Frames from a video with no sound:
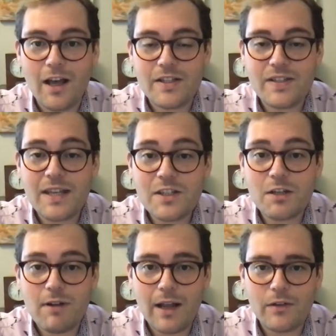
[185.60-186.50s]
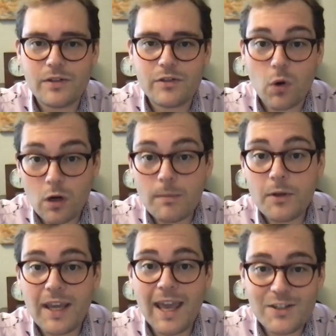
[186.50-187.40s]
centered around strong
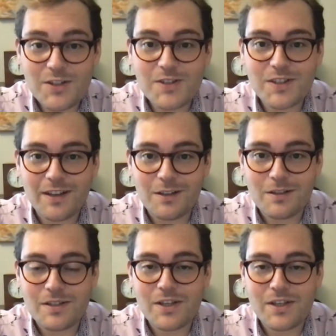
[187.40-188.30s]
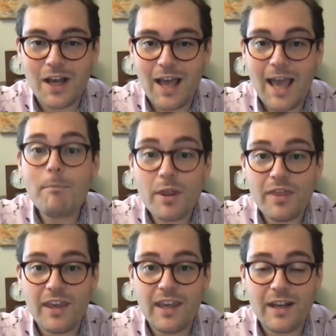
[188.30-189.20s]
communication skills,
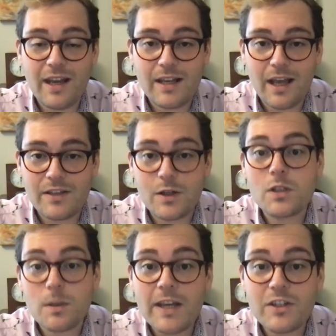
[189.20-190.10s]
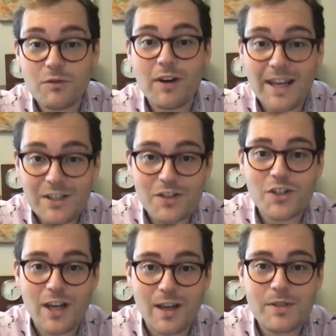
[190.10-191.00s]
empathy and doctor-patient
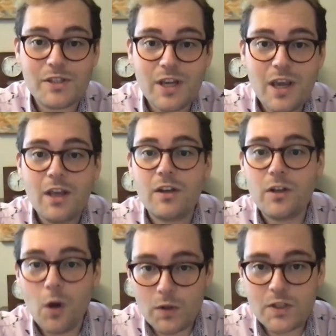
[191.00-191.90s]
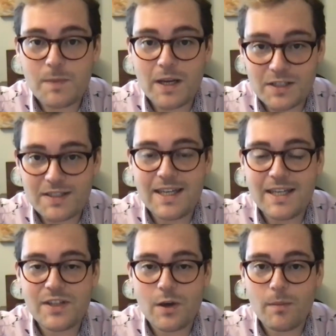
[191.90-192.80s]
relationships, not
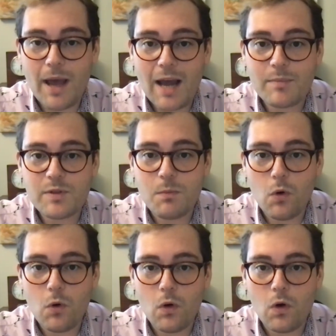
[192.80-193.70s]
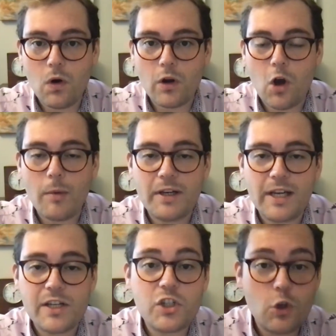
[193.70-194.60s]
specialties that are perhaps more
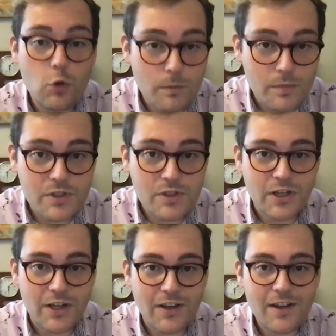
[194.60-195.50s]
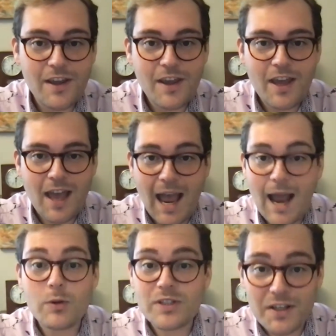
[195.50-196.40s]
commonly assumed to
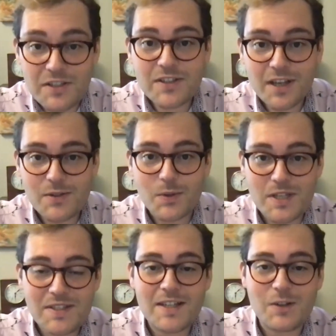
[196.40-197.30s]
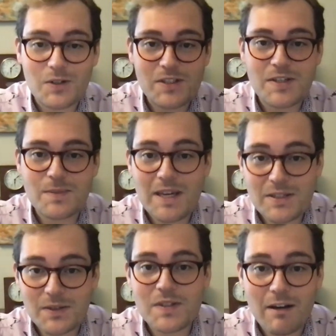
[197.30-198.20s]
house us as autistic doctors
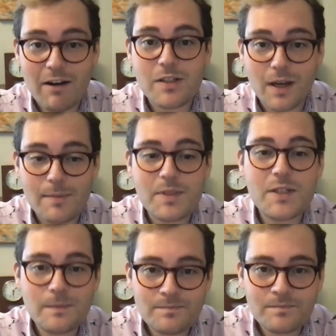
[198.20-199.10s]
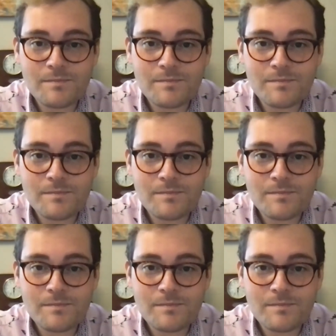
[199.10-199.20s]
based on stereotypes.